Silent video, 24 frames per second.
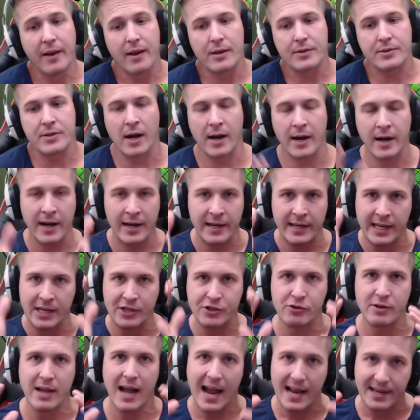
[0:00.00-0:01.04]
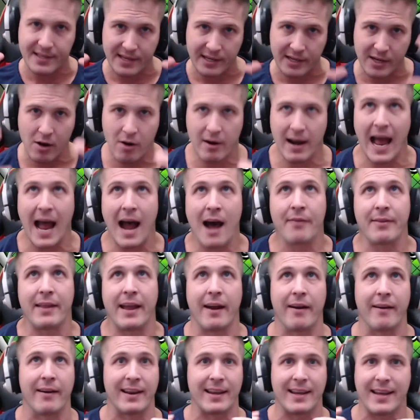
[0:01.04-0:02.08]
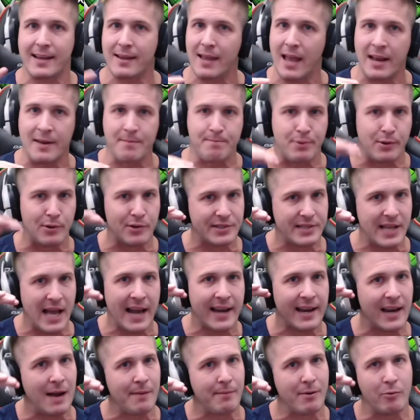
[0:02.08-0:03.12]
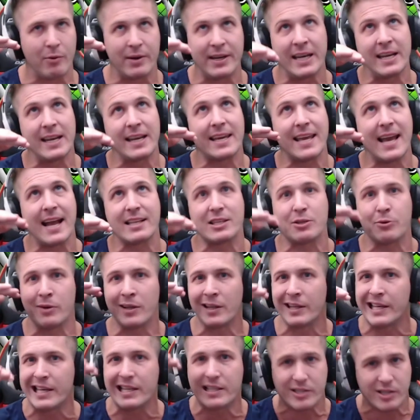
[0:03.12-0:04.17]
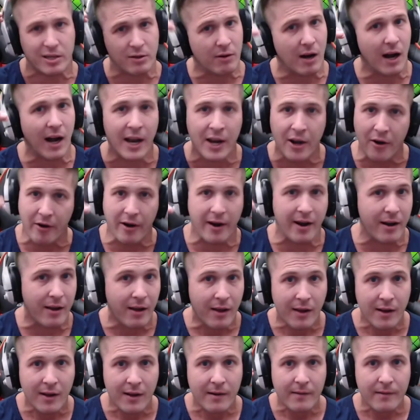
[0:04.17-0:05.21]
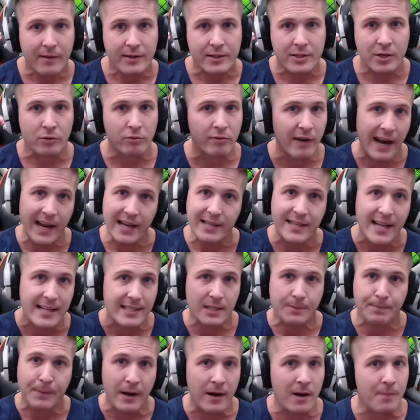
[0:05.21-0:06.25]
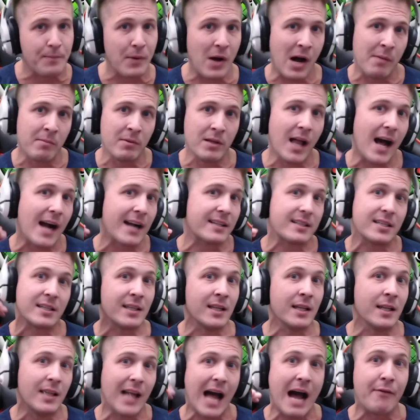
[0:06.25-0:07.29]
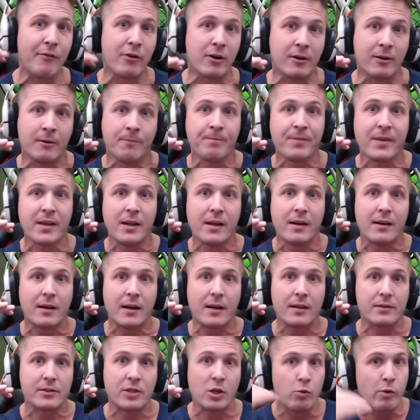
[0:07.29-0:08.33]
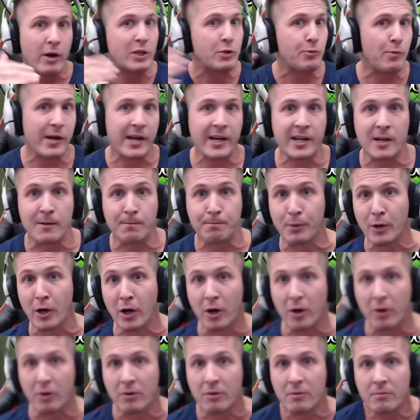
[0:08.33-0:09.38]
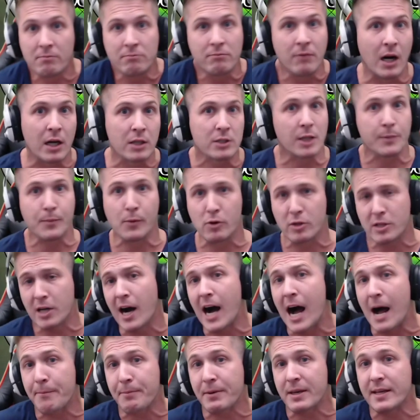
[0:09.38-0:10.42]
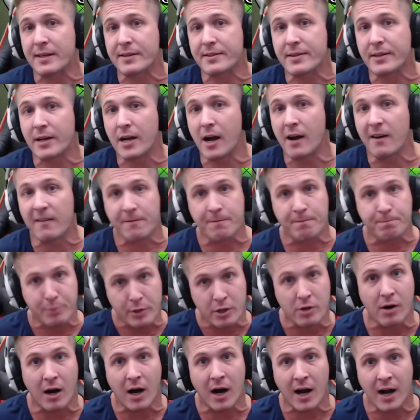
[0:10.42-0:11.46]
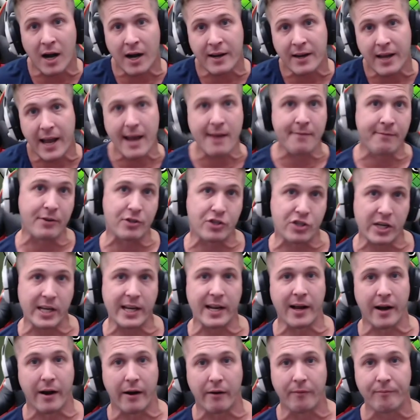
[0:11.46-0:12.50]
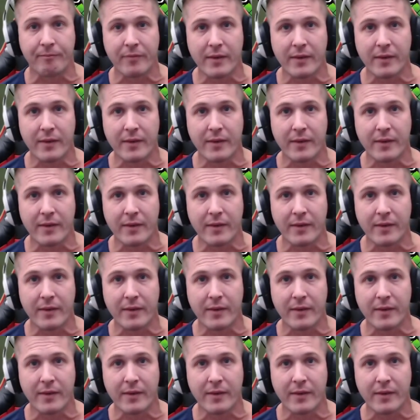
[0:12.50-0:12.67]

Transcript: So I'm going to need you guys to go down there and, and boost that number. We need to get to at least 200 to raise that Spirit Bomb luck to the level to which we're going to pull multiple copies of Buhan and Vegito.